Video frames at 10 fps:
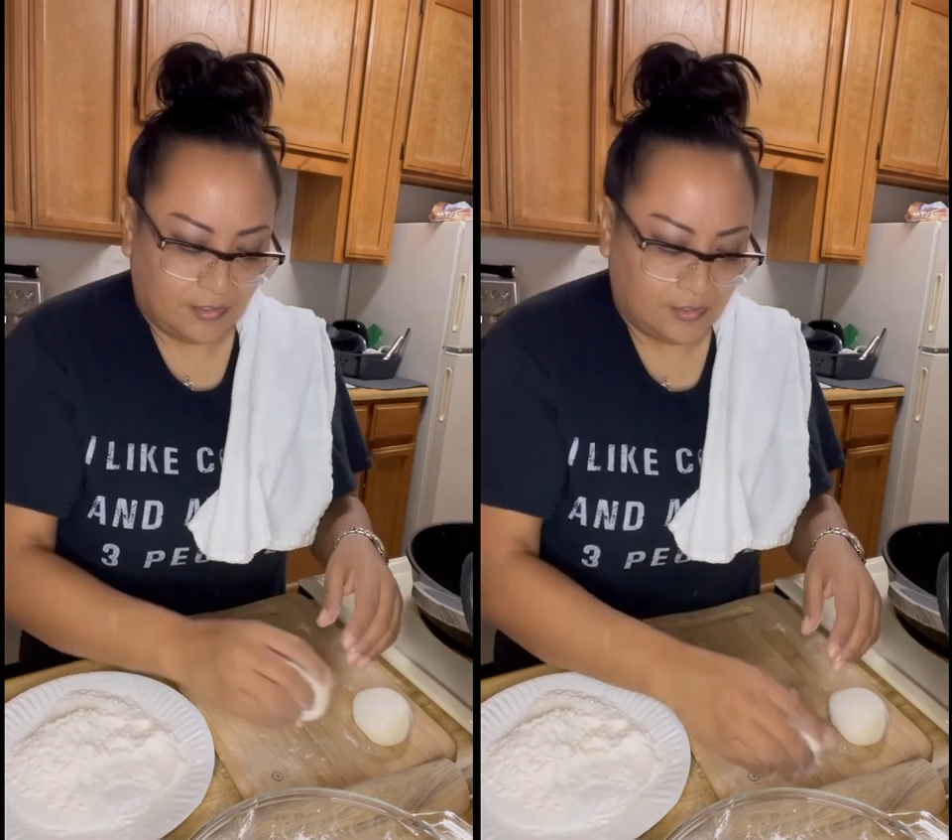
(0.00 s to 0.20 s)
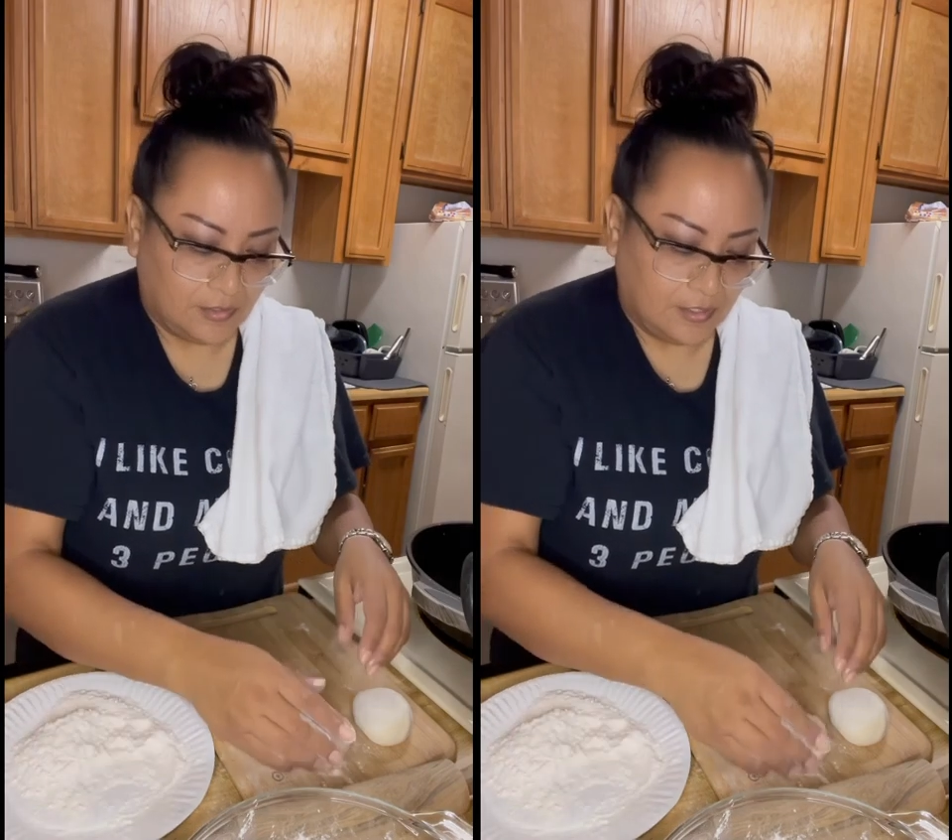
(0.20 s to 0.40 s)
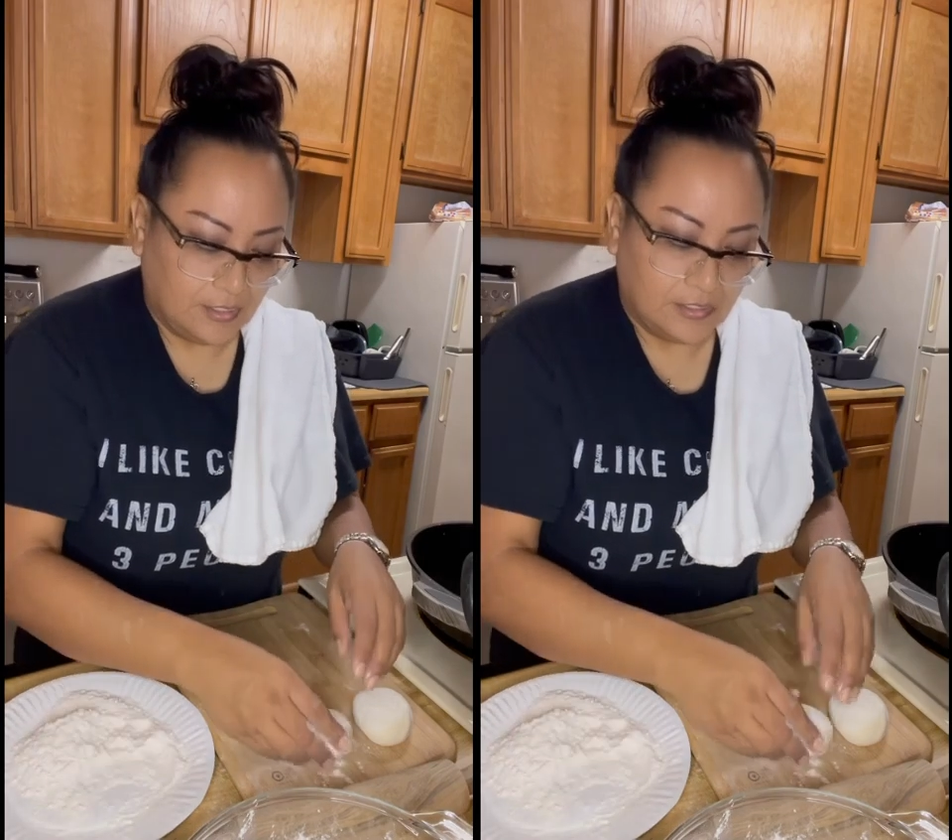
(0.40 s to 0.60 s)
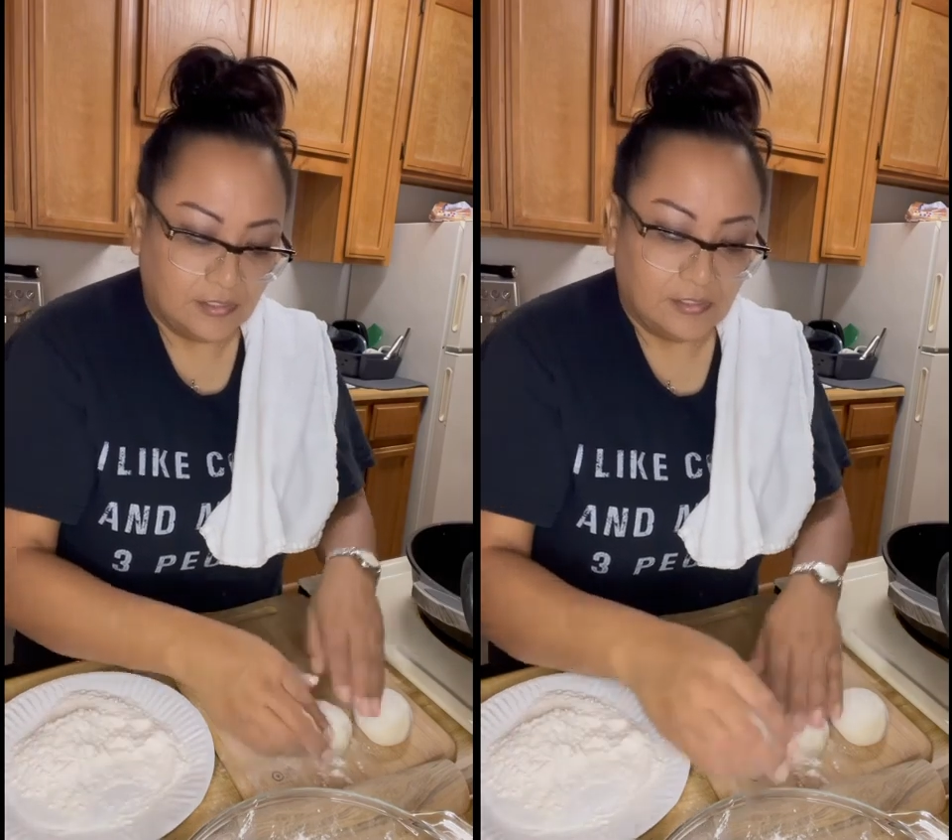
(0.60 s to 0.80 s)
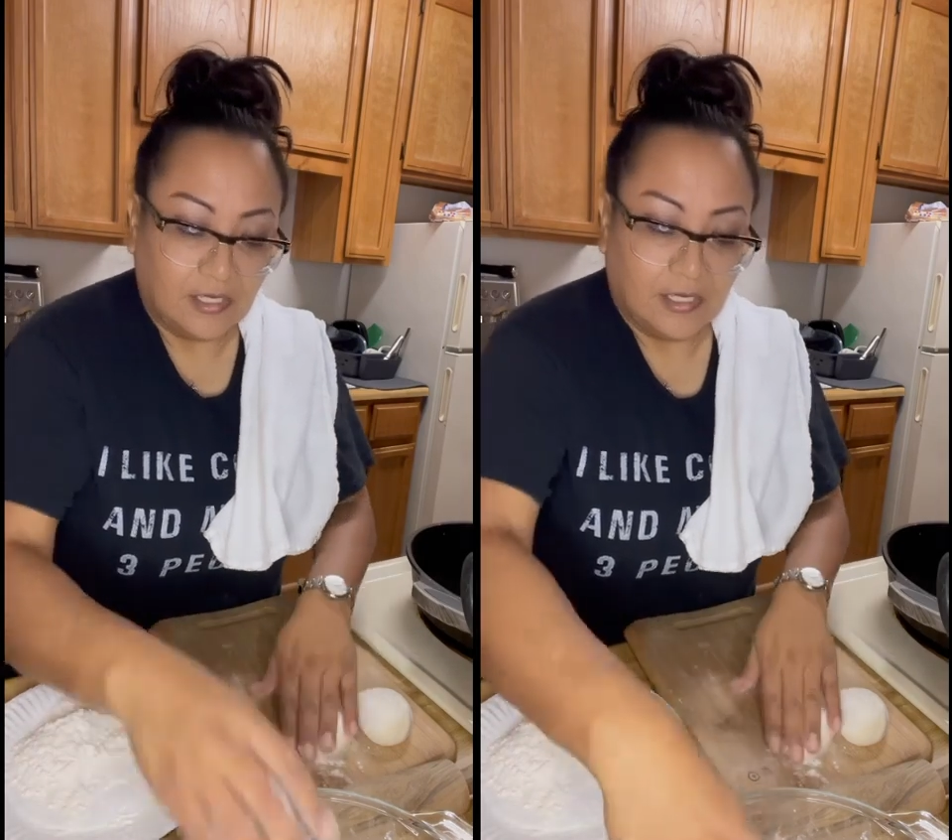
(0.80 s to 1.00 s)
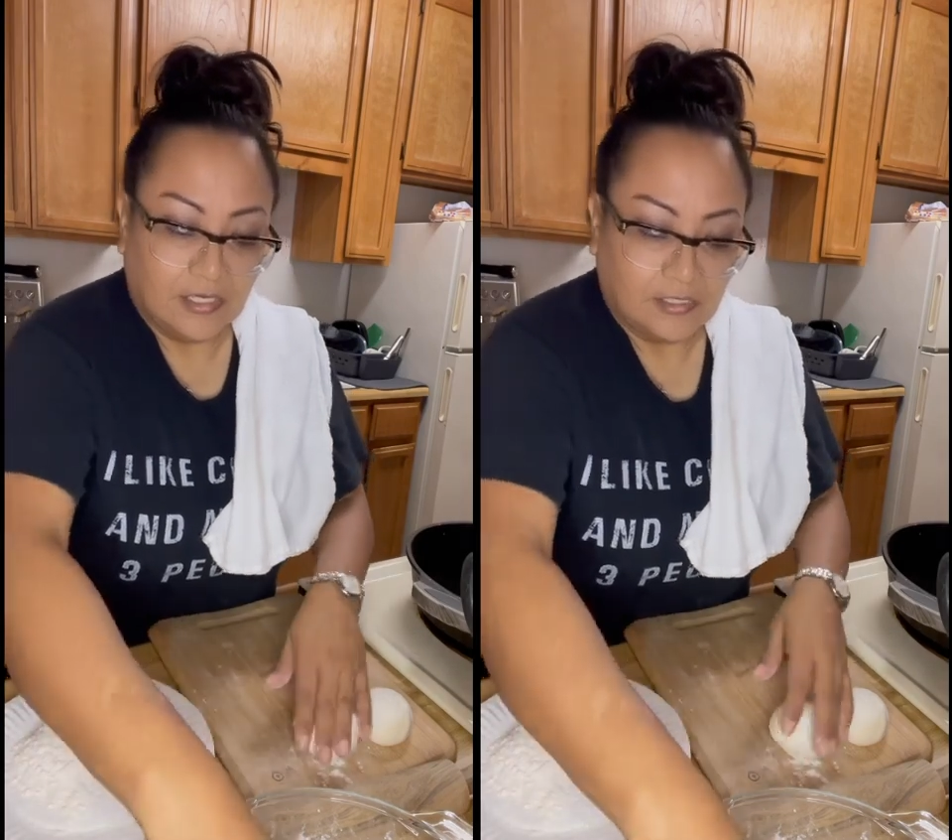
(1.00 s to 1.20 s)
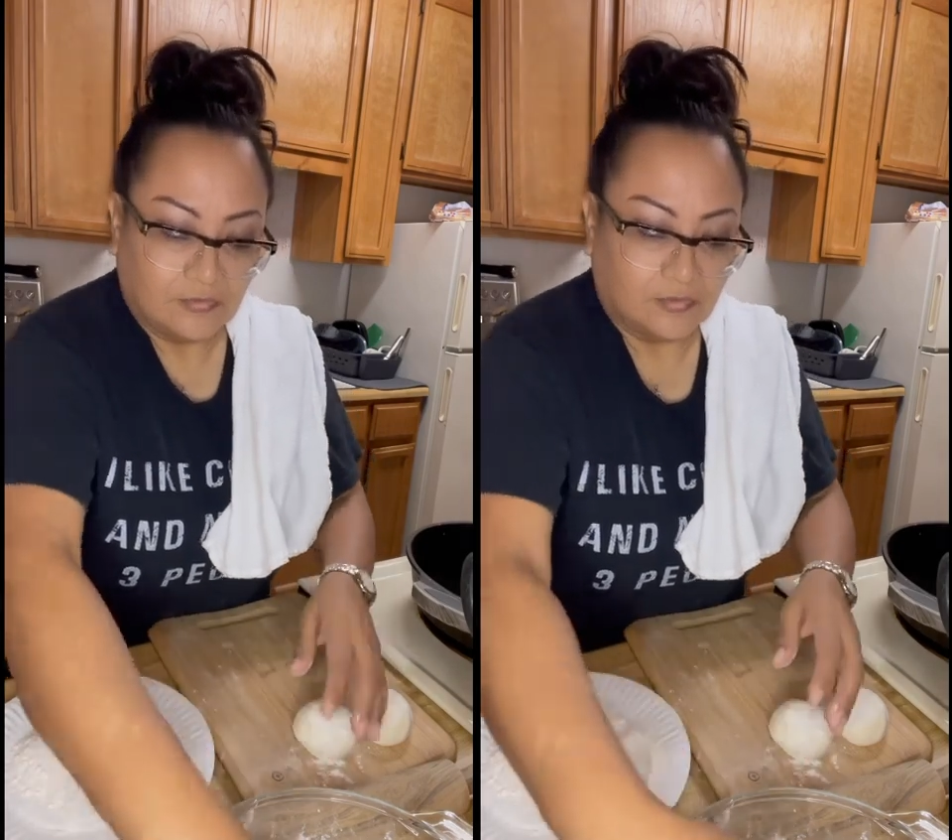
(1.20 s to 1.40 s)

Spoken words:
a decent size for